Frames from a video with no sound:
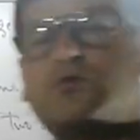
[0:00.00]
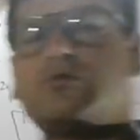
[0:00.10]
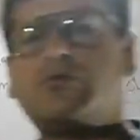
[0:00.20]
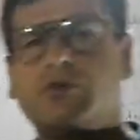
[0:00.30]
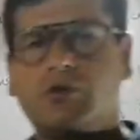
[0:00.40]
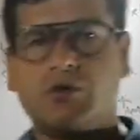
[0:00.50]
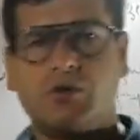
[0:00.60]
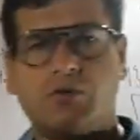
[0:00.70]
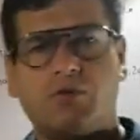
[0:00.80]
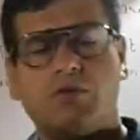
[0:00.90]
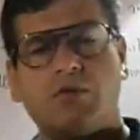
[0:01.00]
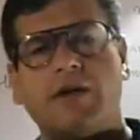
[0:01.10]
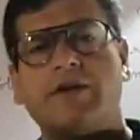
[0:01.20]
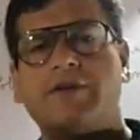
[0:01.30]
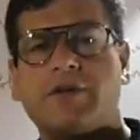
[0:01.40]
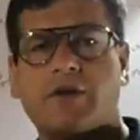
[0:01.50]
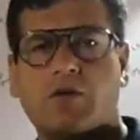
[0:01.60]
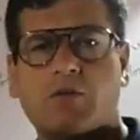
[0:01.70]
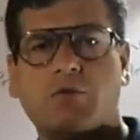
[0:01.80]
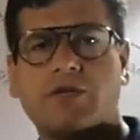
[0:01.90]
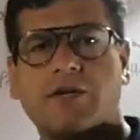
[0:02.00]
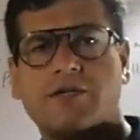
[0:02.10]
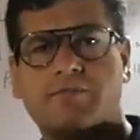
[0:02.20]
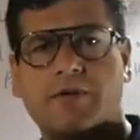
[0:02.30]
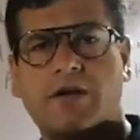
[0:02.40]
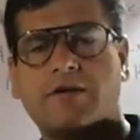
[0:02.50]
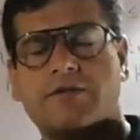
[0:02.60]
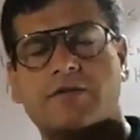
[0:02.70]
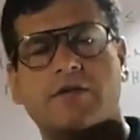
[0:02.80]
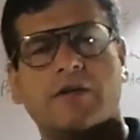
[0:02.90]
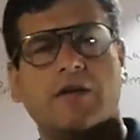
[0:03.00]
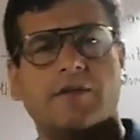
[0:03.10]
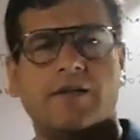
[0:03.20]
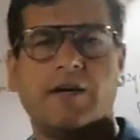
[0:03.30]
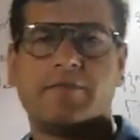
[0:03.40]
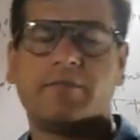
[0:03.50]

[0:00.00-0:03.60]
two identical homozygous plants. That